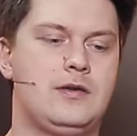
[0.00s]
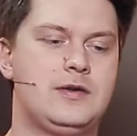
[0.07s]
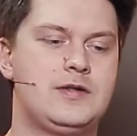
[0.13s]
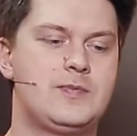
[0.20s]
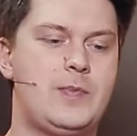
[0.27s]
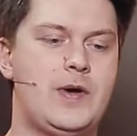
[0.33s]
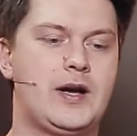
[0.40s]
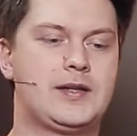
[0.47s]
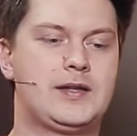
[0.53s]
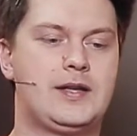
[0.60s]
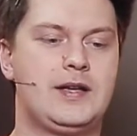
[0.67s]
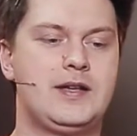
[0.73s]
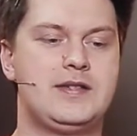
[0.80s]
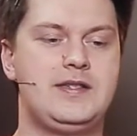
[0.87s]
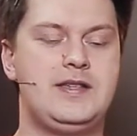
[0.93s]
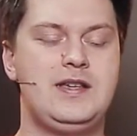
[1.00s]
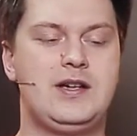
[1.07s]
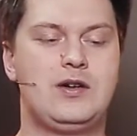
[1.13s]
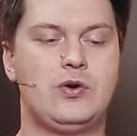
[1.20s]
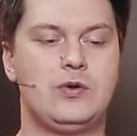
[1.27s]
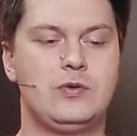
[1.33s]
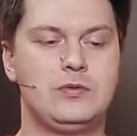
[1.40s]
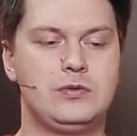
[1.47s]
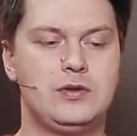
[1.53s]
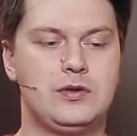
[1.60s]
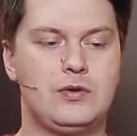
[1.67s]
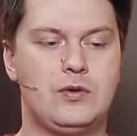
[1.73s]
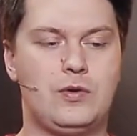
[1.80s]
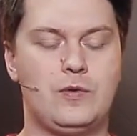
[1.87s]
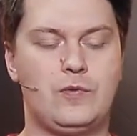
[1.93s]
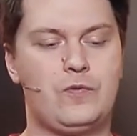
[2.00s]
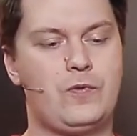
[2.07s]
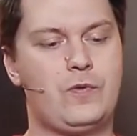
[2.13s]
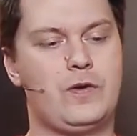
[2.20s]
inspect C code of